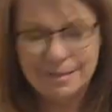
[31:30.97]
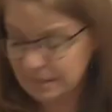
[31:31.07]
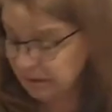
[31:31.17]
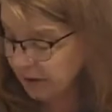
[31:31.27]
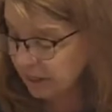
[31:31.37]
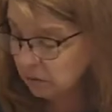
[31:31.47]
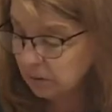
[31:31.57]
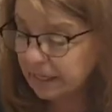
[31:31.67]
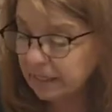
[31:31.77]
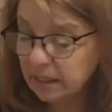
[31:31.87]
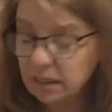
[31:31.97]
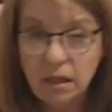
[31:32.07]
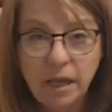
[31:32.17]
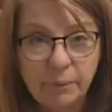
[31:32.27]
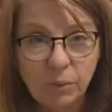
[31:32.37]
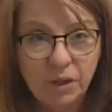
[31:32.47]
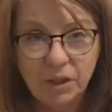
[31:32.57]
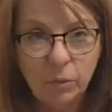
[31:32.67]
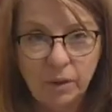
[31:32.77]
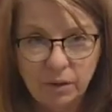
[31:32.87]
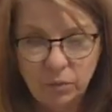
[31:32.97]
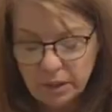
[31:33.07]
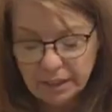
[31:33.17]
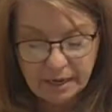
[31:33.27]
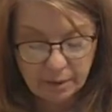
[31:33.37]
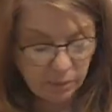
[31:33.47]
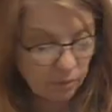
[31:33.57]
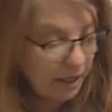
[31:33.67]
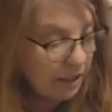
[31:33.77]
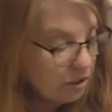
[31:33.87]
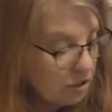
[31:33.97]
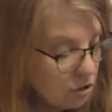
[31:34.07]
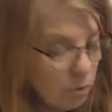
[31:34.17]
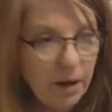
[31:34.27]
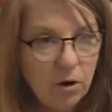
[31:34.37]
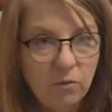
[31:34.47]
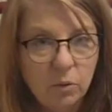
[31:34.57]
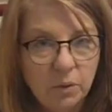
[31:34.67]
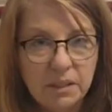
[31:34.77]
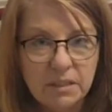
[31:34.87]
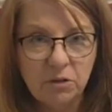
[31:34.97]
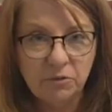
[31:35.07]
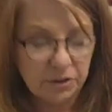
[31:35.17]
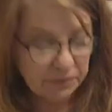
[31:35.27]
if I don't like it, what can happen, right? You can just go back over it with the silver.